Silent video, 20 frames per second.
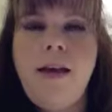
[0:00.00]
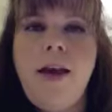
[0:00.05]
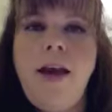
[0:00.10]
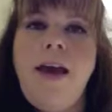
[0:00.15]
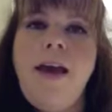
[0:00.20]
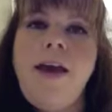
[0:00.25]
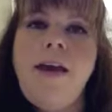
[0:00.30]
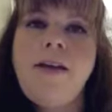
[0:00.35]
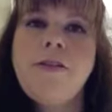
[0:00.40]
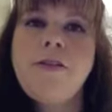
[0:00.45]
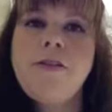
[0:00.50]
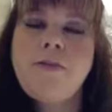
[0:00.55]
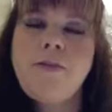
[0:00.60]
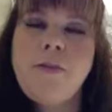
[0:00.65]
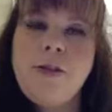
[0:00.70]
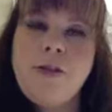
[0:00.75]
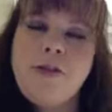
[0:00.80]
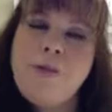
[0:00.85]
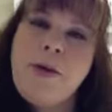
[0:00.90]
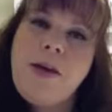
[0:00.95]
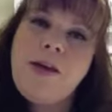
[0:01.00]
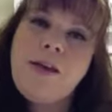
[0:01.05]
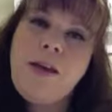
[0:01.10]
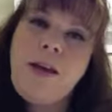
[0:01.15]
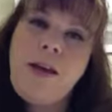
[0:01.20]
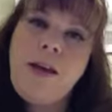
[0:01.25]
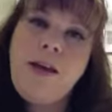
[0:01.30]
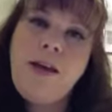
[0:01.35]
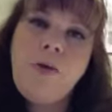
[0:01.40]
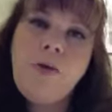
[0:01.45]
Hey, I just wanted to make
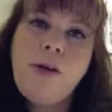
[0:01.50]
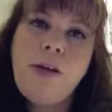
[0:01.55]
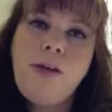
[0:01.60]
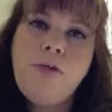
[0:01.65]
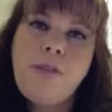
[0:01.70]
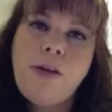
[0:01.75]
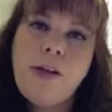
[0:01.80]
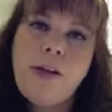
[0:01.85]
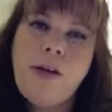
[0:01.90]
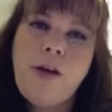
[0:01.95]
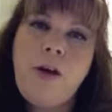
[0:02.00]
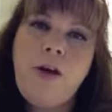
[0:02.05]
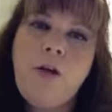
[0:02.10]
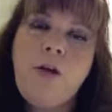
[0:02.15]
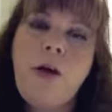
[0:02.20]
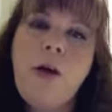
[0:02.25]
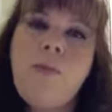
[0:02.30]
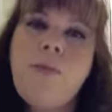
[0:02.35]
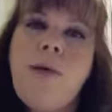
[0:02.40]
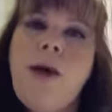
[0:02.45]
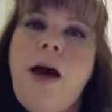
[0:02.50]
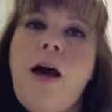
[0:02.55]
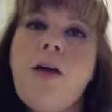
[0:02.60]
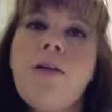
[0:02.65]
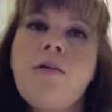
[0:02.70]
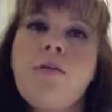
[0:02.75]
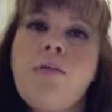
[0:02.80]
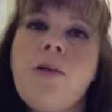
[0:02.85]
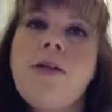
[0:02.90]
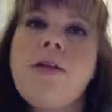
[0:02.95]
a quick video
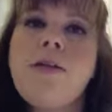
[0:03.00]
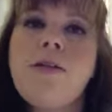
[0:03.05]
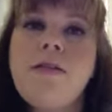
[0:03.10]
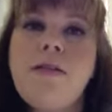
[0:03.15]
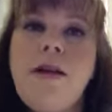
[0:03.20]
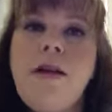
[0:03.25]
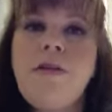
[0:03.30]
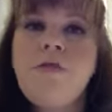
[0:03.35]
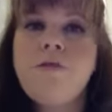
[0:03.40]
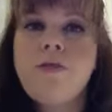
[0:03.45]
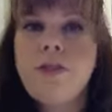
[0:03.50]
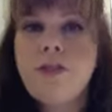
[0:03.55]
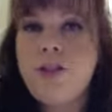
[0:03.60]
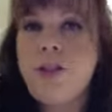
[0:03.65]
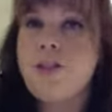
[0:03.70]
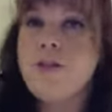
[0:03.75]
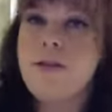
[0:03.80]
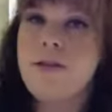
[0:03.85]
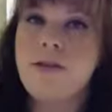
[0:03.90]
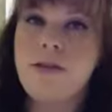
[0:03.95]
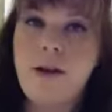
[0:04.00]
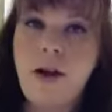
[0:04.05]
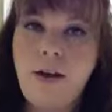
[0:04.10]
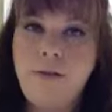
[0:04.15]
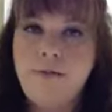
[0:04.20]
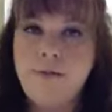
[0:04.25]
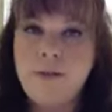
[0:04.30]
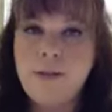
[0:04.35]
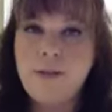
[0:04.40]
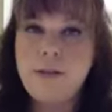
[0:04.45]
about Witness Now for Jesus
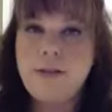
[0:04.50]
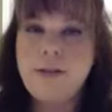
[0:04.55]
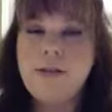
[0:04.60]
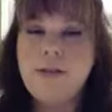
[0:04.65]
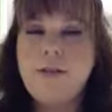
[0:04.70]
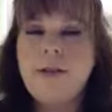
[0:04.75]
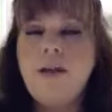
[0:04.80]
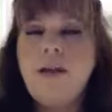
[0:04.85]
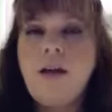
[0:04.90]
conference.